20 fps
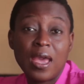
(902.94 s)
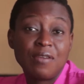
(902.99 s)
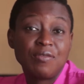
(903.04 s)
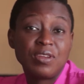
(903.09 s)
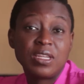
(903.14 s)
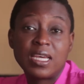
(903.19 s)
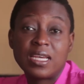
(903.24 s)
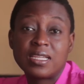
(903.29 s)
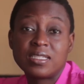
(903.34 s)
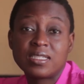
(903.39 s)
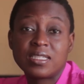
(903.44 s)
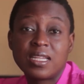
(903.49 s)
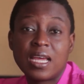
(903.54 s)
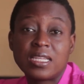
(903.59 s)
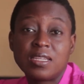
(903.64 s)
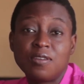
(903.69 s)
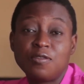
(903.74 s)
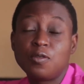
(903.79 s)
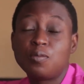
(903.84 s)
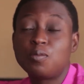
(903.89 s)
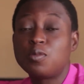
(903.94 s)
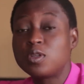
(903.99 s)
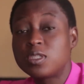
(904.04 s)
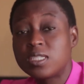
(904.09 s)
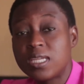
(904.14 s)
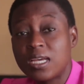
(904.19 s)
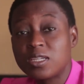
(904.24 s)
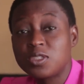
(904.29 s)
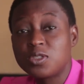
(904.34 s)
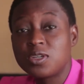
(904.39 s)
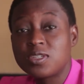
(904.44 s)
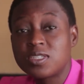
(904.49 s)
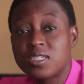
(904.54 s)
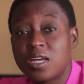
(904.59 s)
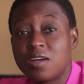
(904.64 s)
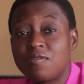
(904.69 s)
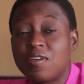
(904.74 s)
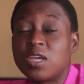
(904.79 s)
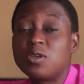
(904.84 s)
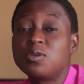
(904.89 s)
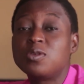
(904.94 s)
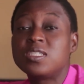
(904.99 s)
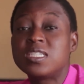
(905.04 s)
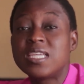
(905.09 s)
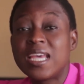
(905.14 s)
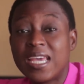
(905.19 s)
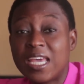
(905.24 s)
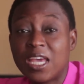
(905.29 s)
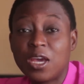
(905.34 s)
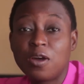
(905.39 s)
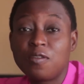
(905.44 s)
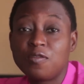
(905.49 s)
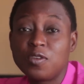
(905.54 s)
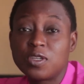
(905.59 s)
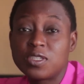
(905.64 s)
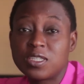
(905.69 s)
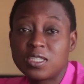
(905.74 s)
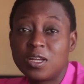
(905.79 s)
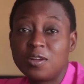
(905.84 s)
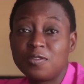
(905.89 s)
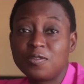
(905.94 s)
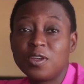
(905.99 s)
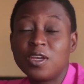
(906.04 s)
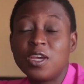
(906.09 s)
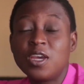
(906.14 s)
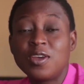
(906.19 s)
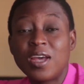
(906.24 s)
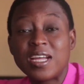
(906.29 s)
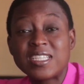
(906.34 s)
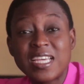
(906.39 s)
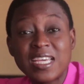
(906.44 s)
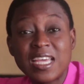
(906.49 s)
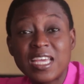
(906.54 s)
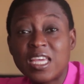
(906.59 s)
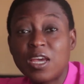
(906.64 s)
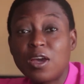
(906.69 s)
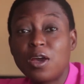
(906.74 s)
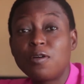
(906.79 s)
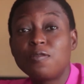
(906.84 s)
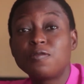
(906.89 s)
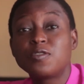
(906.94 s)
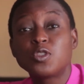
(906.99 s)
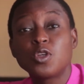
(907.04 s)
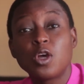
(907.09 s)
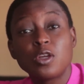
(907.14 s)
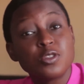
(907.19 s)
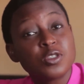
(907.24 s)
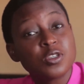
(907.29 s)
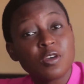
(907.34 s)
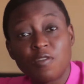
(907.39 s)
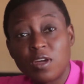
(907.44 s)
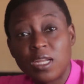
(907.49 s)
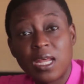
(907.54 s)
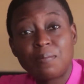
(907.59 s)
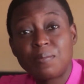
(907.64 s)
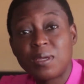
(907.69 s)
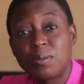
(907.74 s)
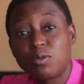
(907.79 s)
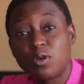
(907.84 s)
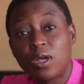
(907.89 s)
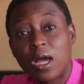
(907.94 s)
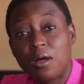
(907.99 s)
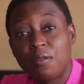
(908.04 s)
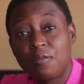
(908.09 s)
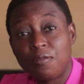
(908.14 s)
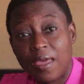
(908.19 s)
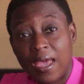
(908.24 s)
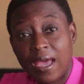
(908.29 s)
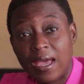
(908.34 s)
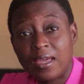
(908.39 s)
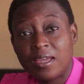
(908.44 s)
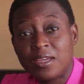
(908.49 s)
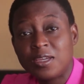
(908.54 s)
evident that if you protect yourself and you take care of yourself, you're taking care of tons of other people out there.